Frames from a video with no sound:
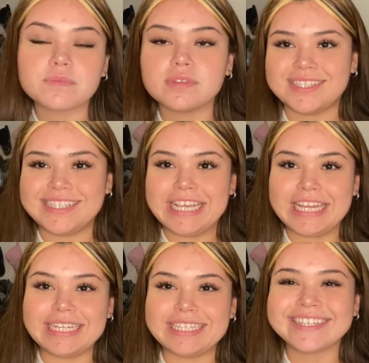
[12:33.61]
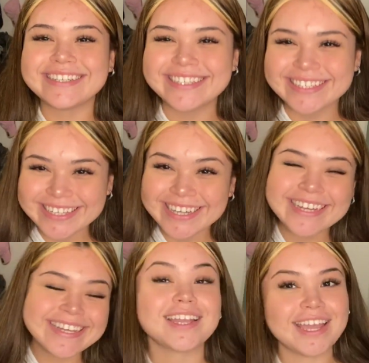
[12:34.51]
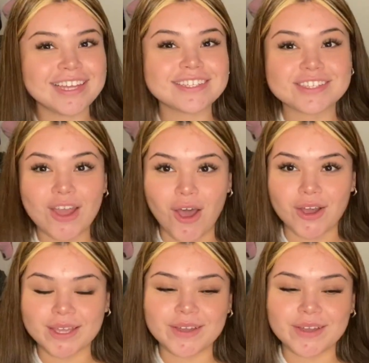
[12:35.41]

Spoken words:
Sid, I can't talk.